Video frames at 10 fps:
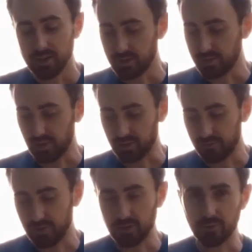to strike
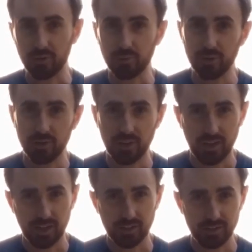the ferro rod with,
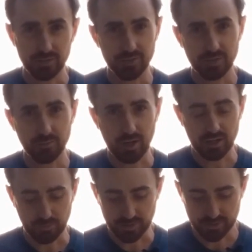and I used the
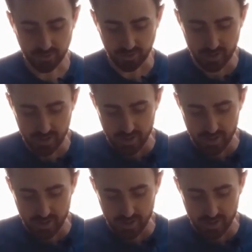back of my saw.